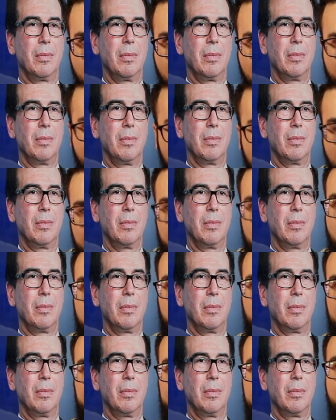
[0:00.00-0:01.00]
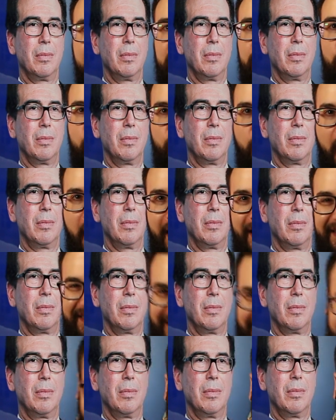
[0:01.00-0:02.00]

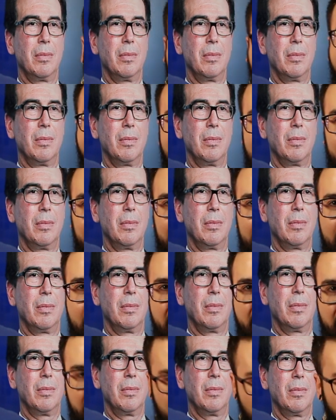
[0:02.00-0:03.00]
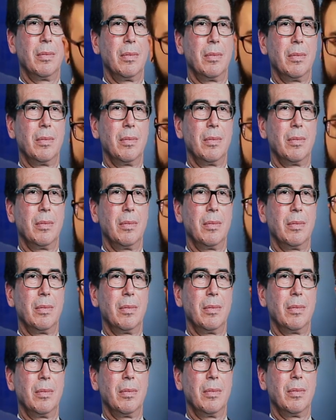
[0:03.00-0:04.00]

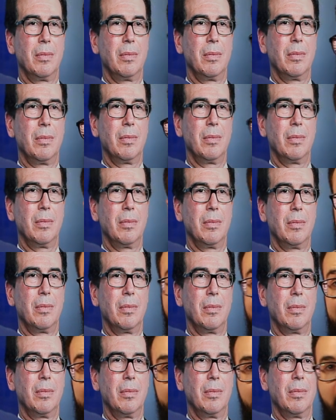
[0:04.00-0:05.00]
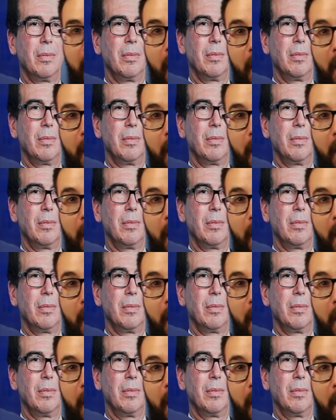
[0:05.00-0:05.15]
(silent)